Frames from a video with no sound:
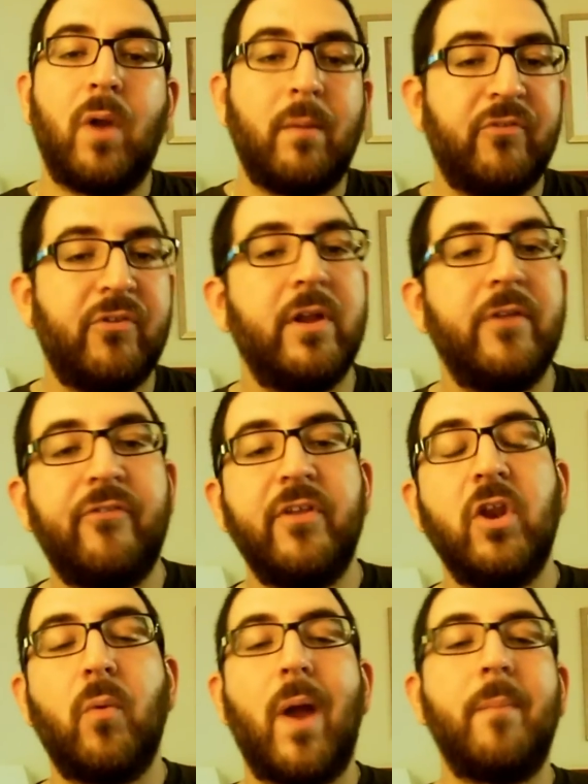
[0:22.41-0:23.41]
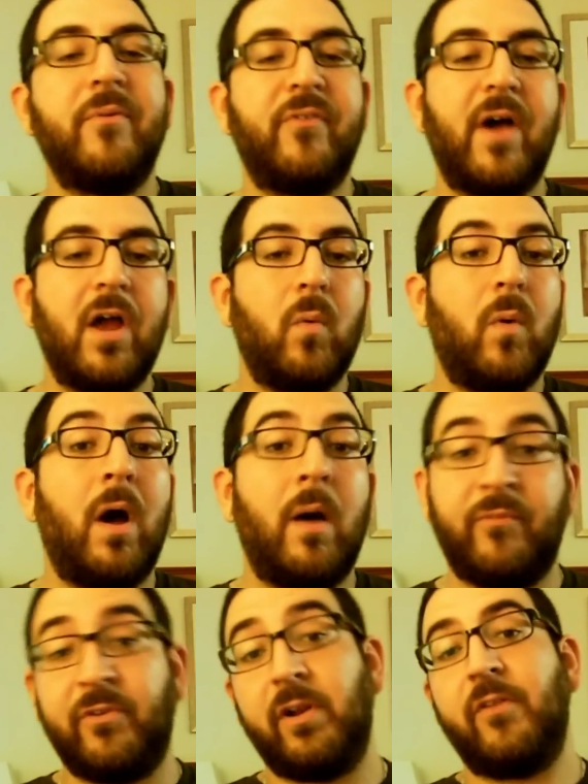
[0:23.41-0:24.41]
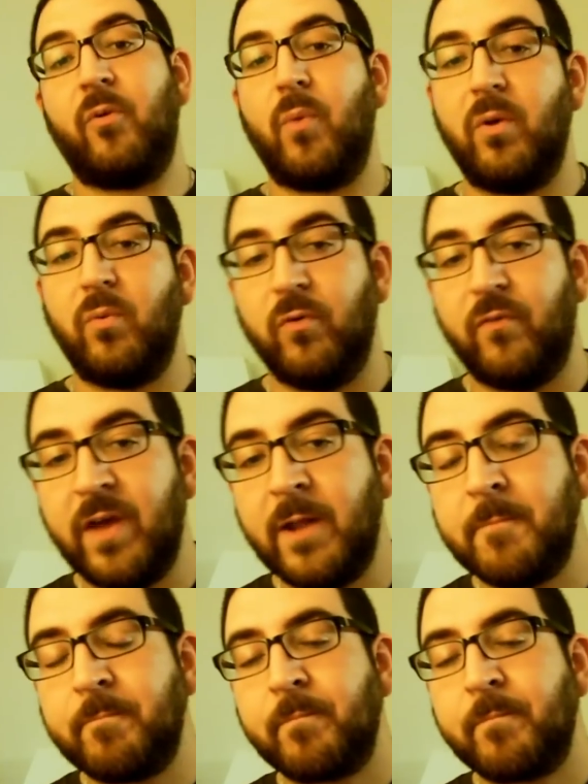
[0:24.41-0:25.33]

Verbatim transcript: I'm still in Cedar Rapids, Iowa. I'm still at the Red Roof Inn.